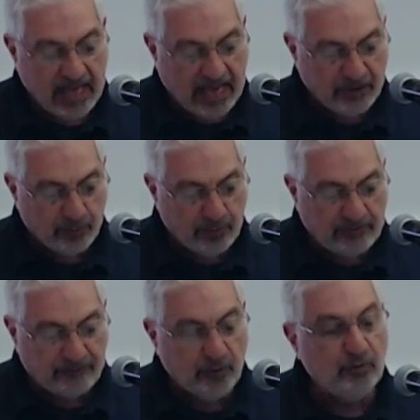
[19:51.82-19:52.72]
and the
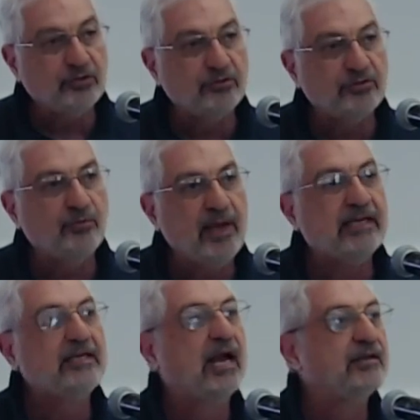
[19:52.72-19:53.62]
refusal to
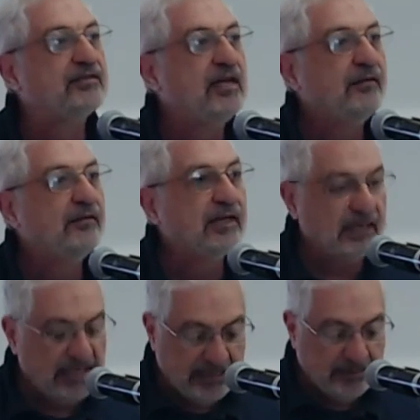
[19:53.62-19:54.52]
recognize the
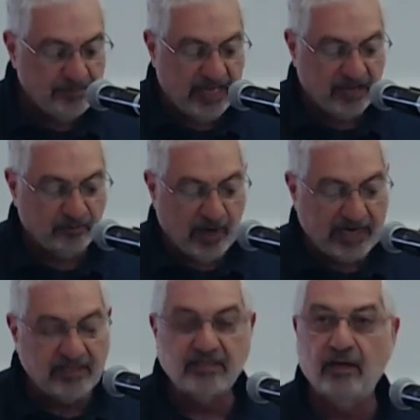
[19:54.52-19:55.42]
claims and
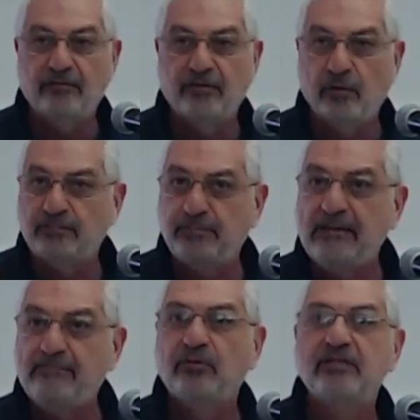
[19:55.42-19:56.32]
rights of those
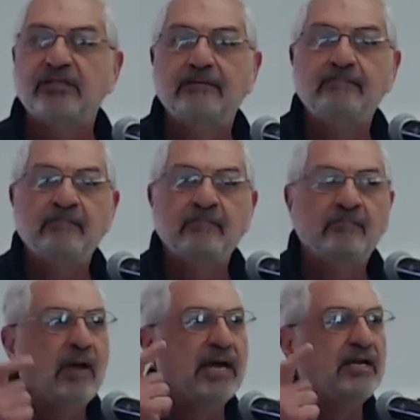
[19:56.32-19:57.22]
peoples,
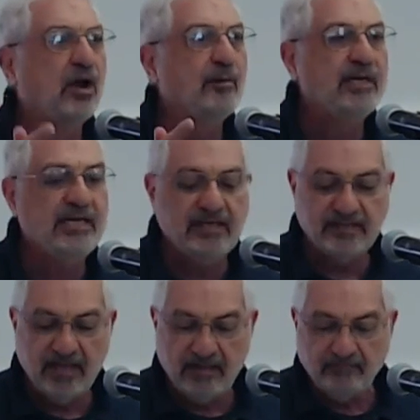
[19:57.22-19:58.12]

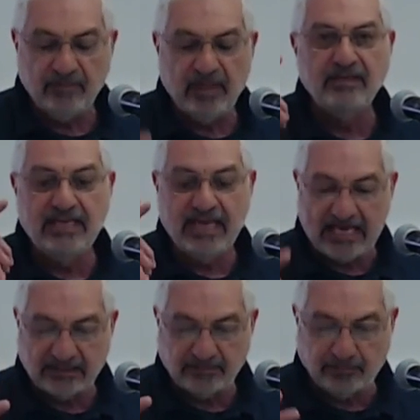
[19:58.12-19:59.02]
minorities, and
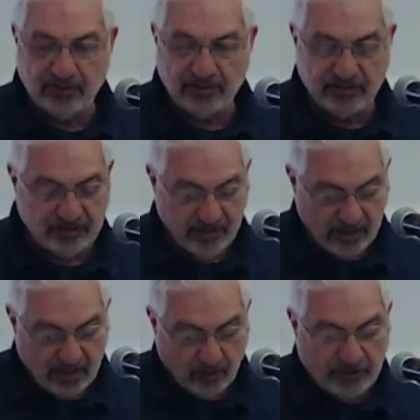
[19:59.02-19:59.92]
diasporas,
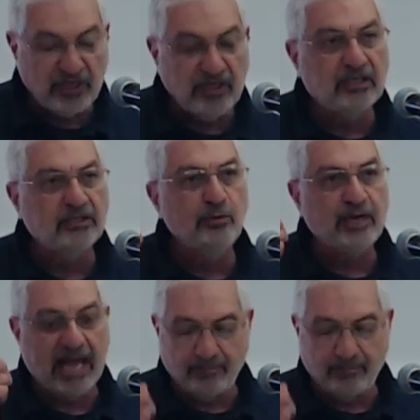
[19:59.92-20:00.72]
which include